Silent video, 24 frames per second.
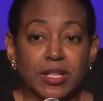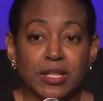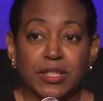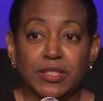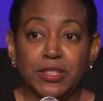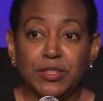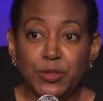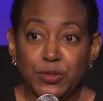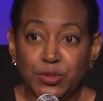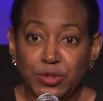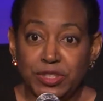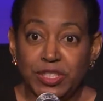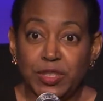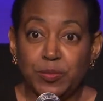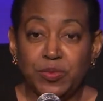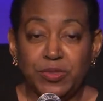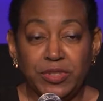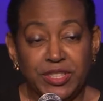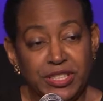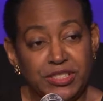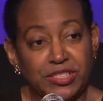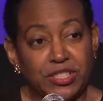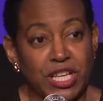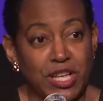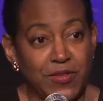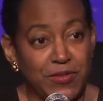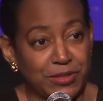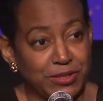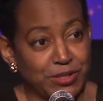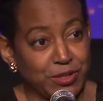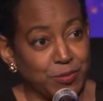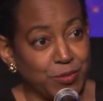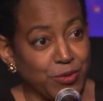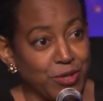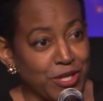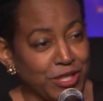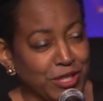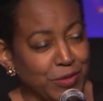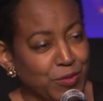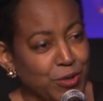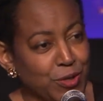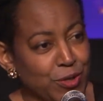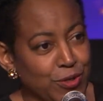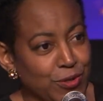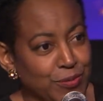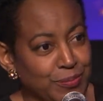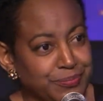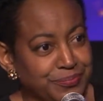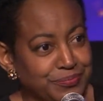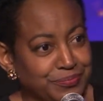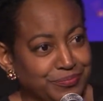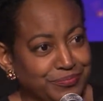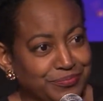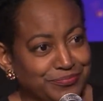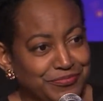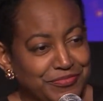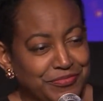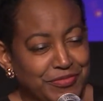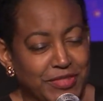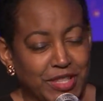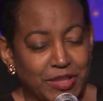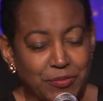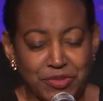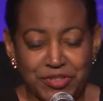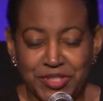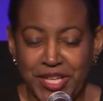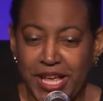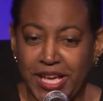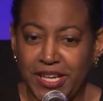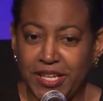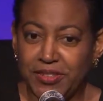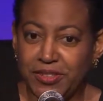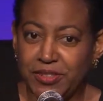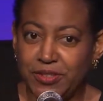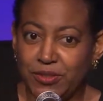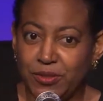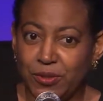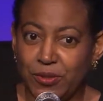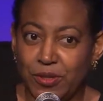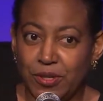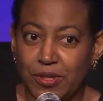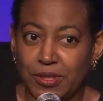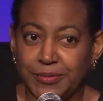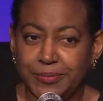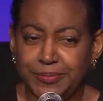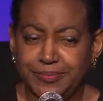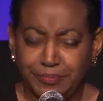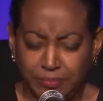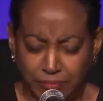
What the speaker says: usually a police officer brought him home. We'd knock on the door.